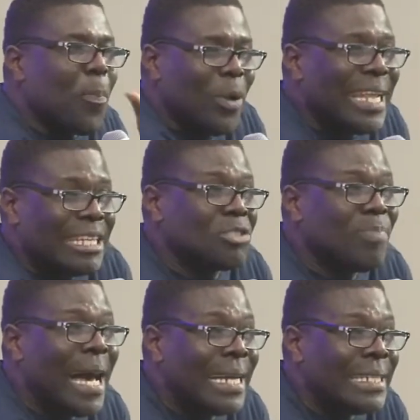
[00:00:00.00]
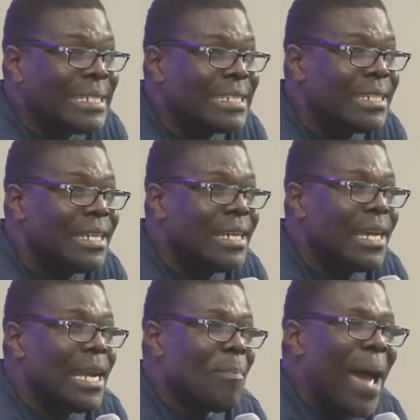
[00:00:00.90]
his mind.
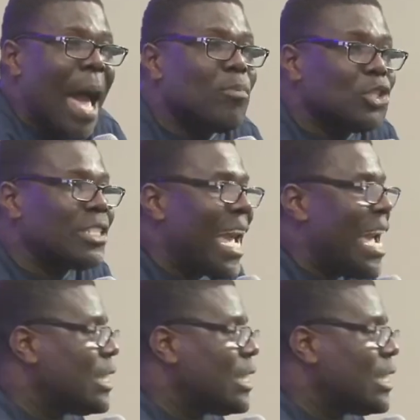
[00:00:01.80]
Bible says